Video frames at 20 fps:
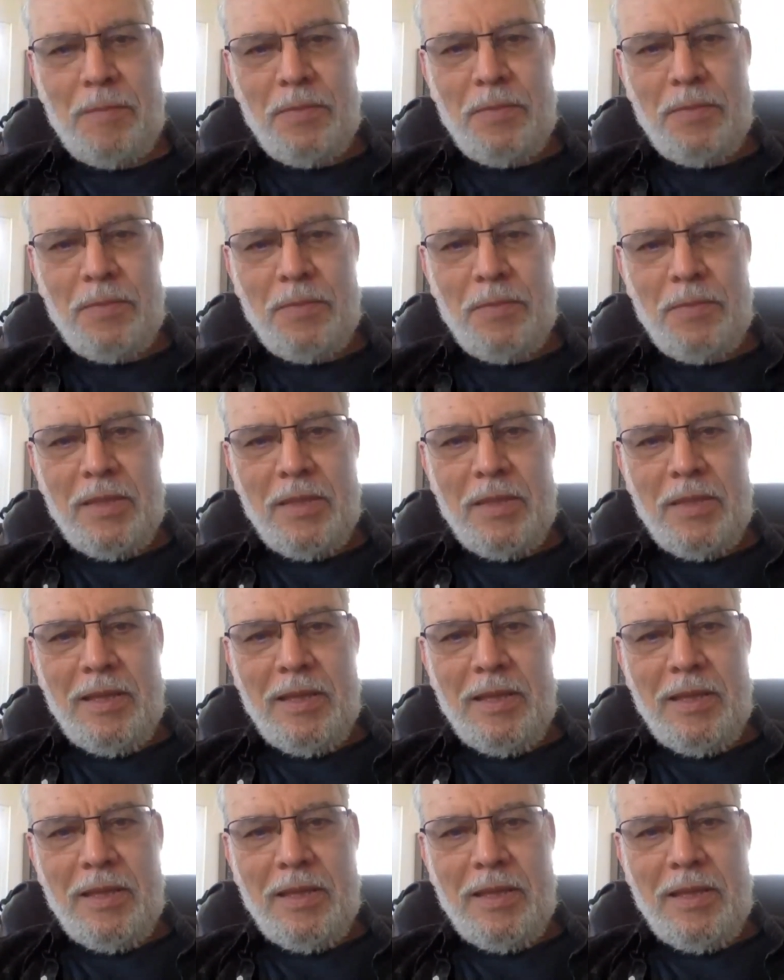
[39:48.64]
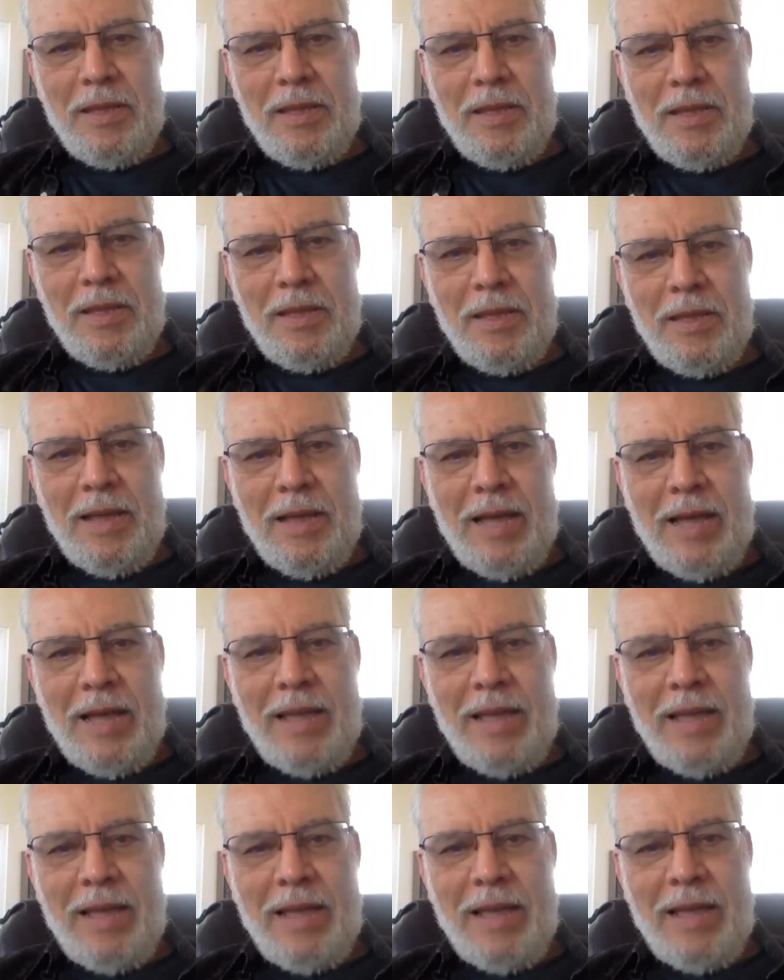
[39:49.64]
I've worked a lot in
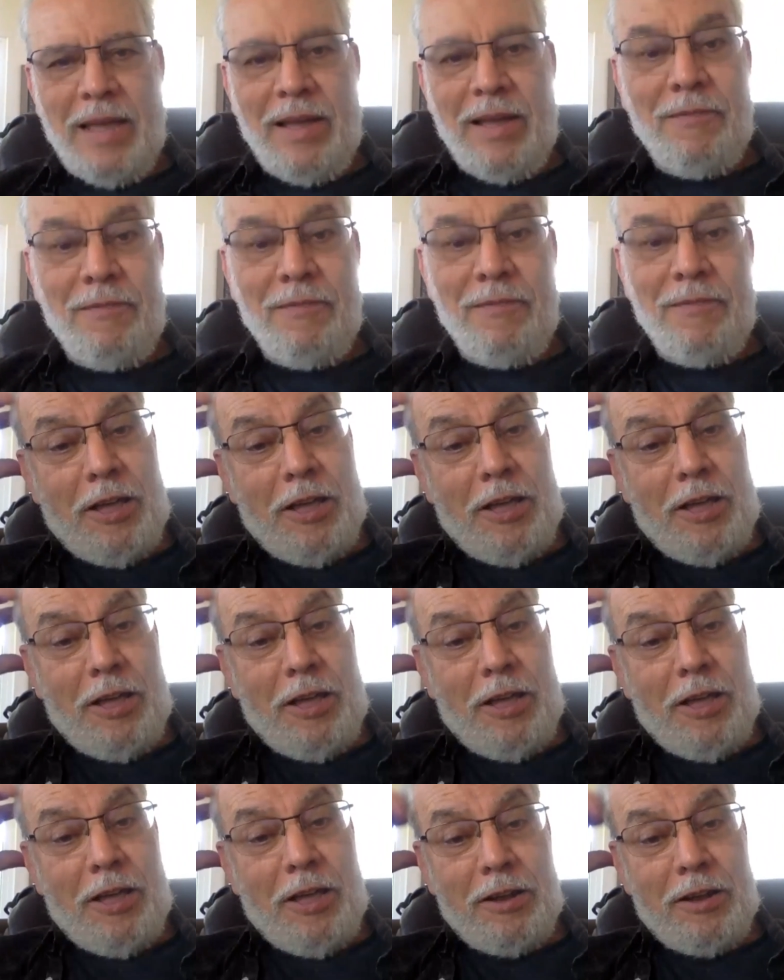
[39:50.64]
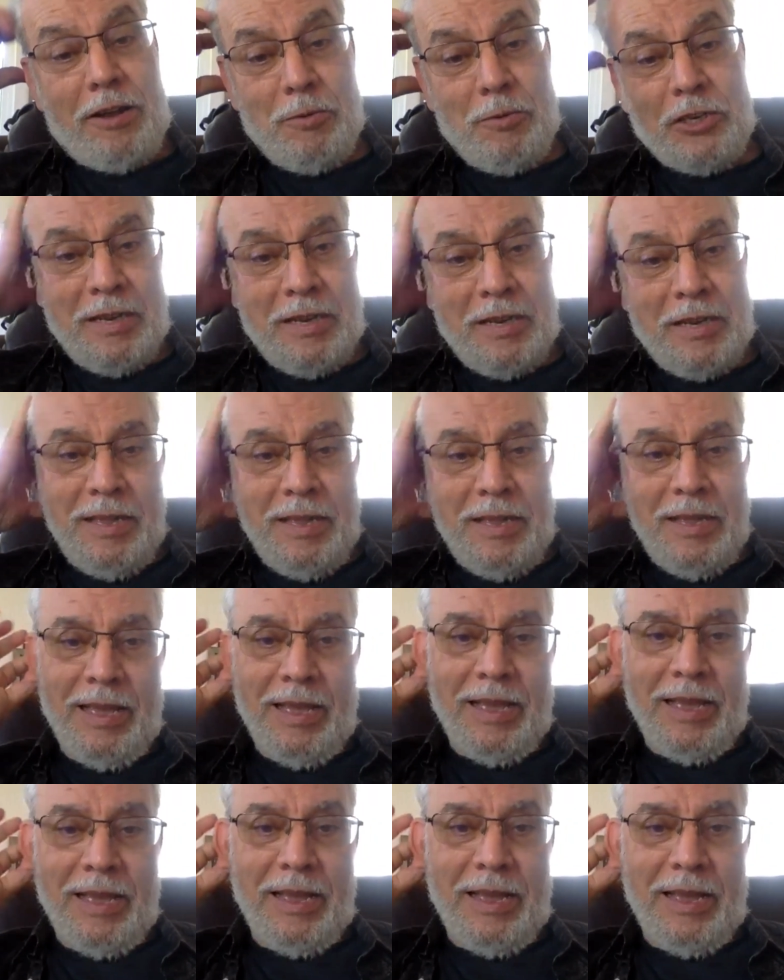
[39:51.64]
simulation, and one can
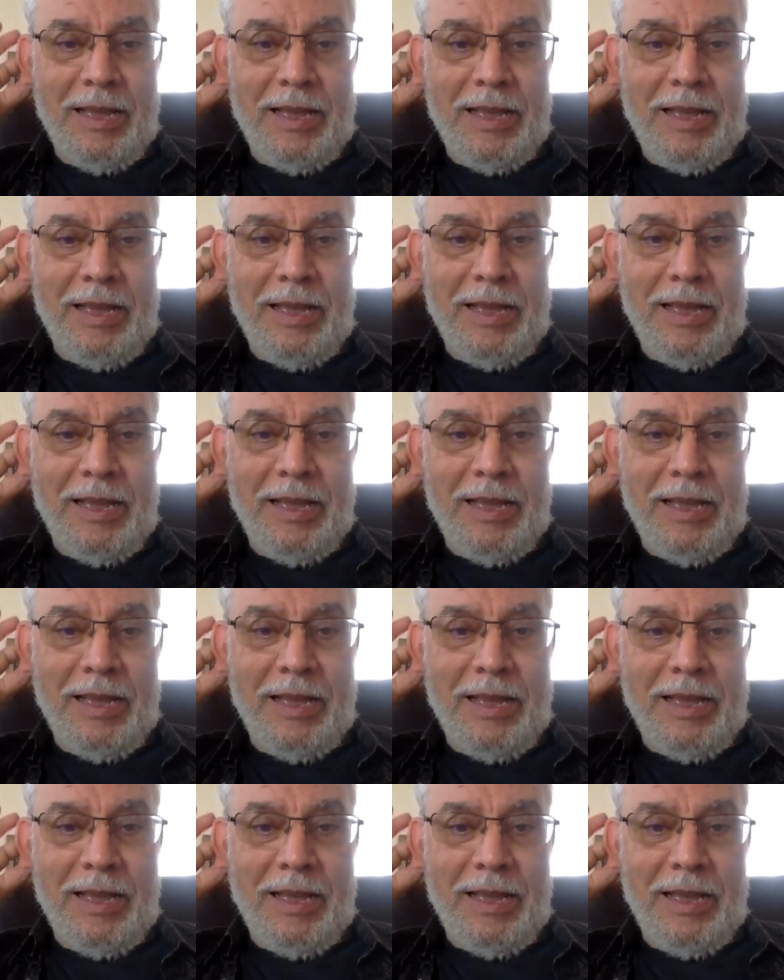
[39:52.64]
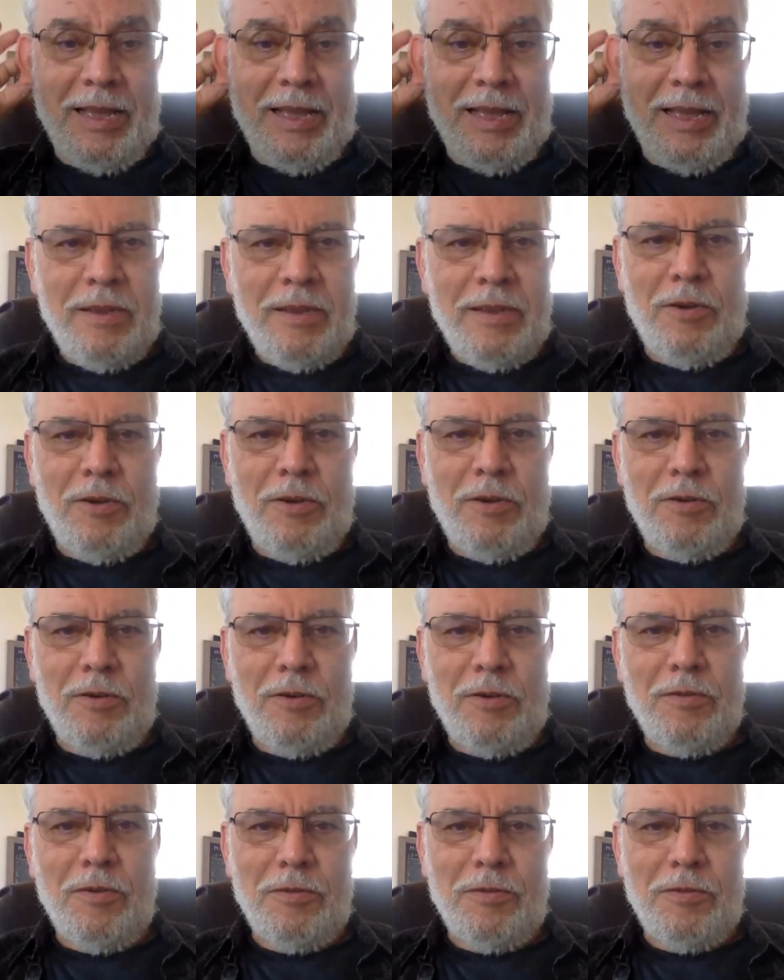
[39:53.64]
never say never of all
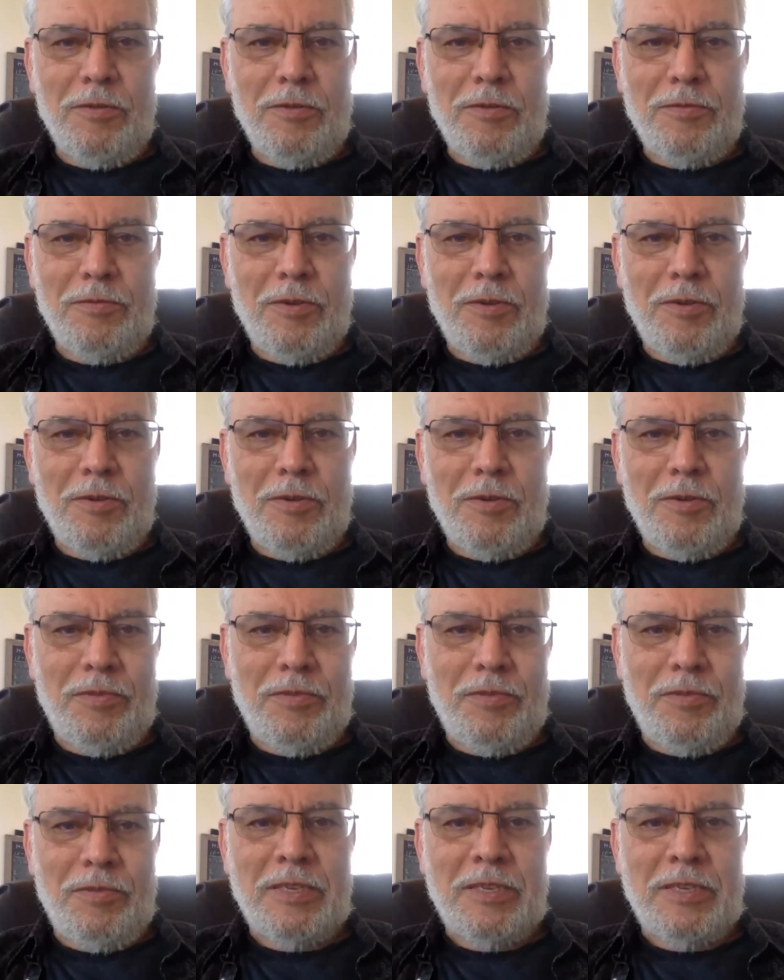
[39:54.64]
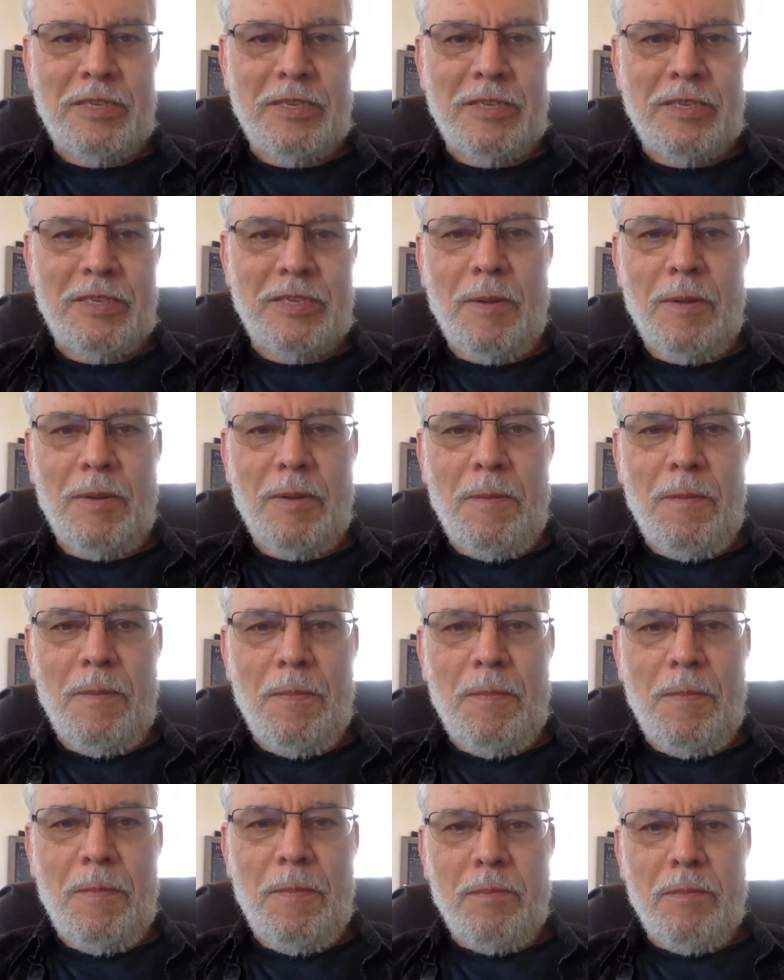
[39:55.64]
of these things, but
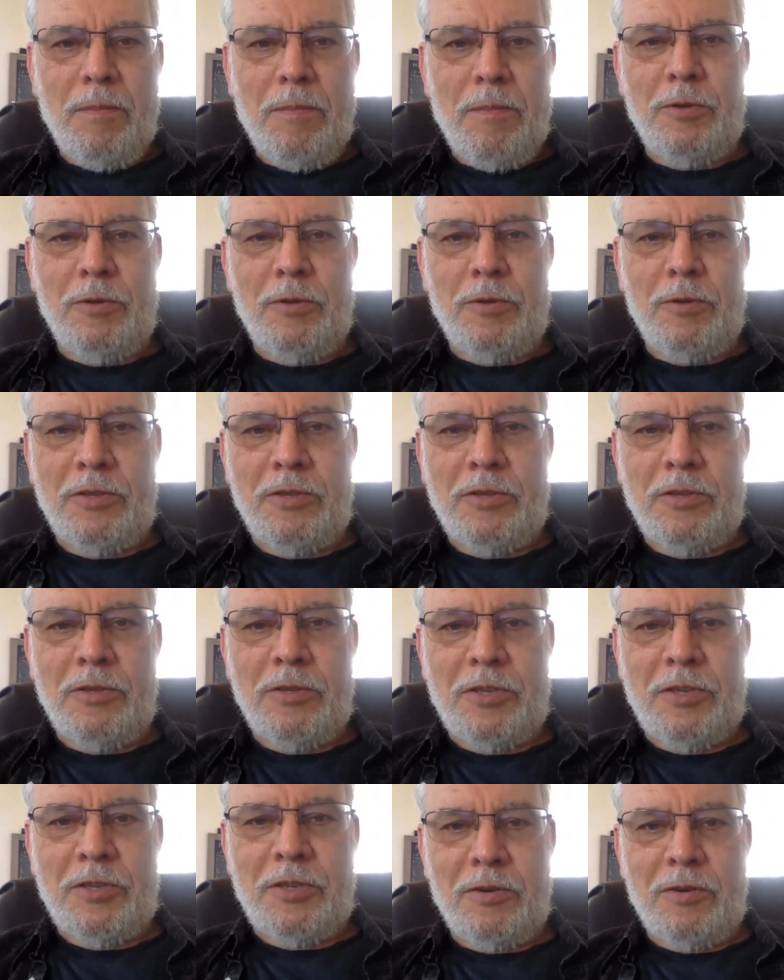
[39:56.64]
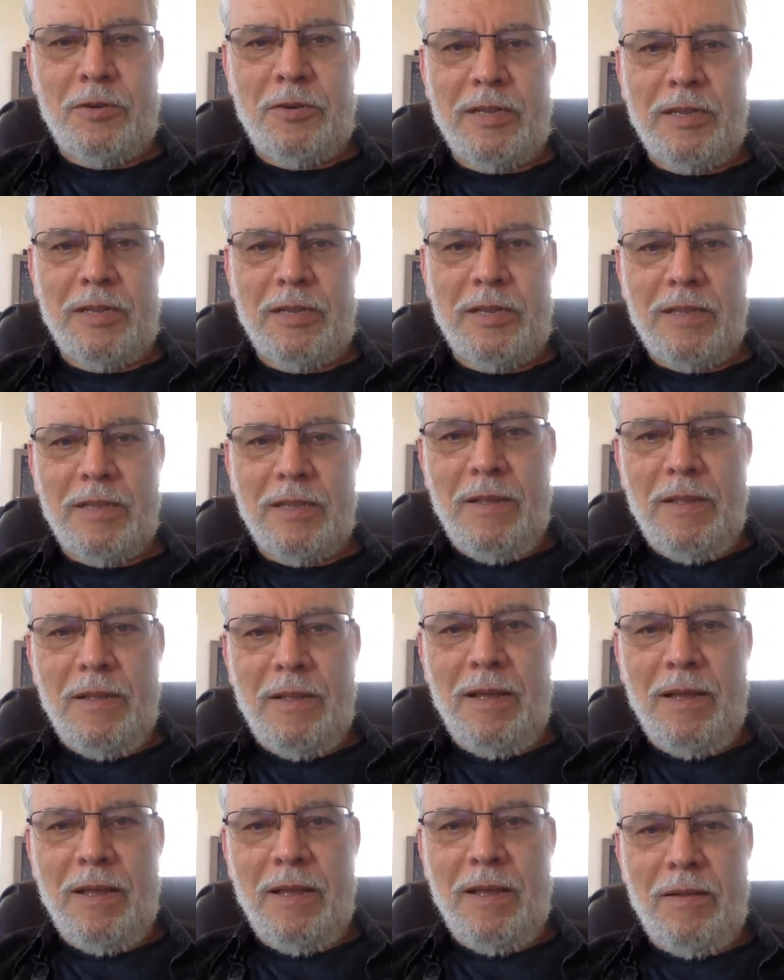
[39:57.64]
I would consider it
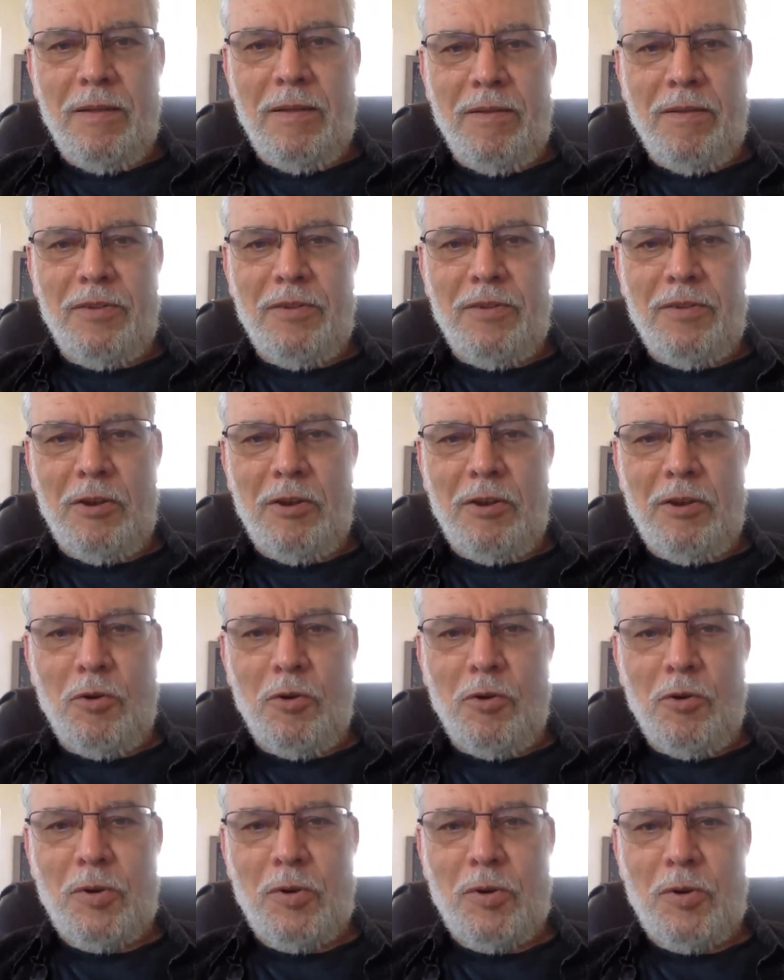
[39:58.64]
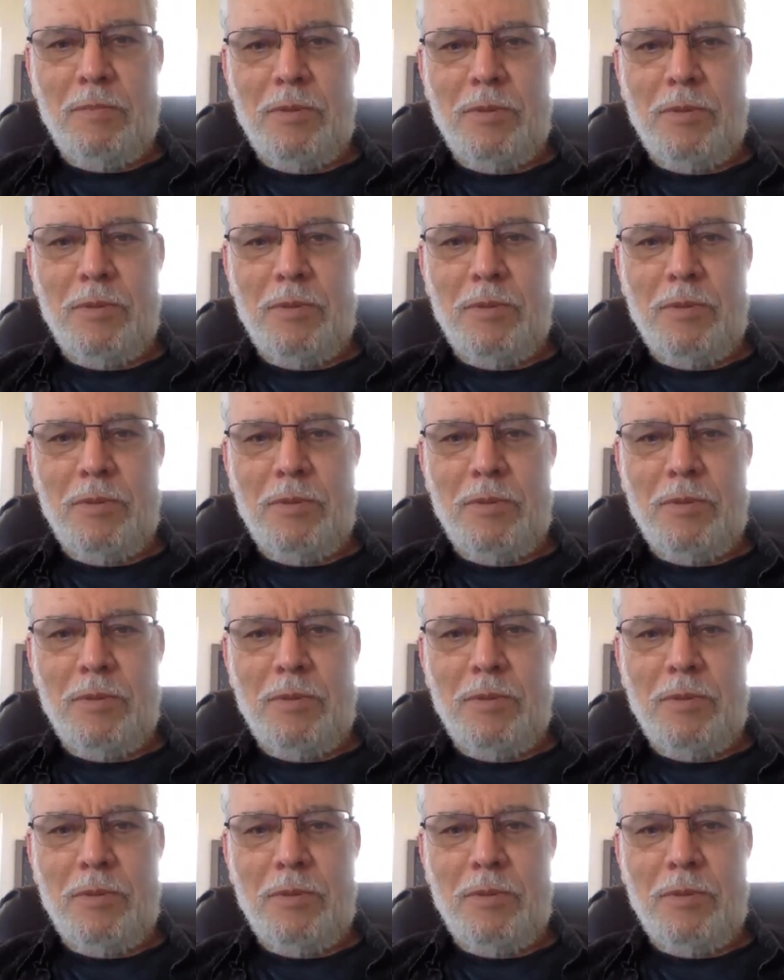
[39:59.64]
a very low probability.